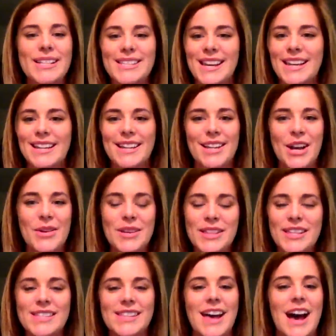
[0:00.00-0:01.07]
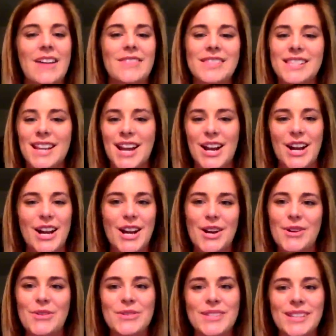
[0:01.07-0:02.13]
like, in these live
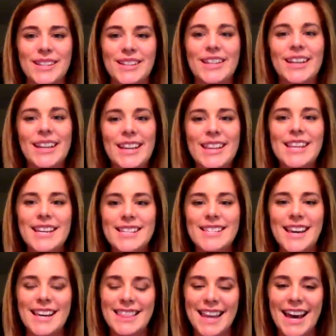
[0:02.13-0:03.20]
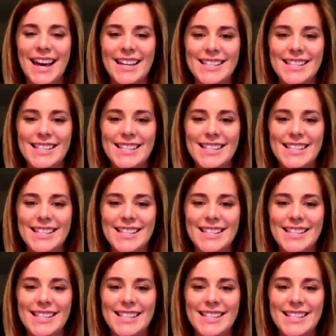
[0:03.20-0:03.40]
scenarios and things like that.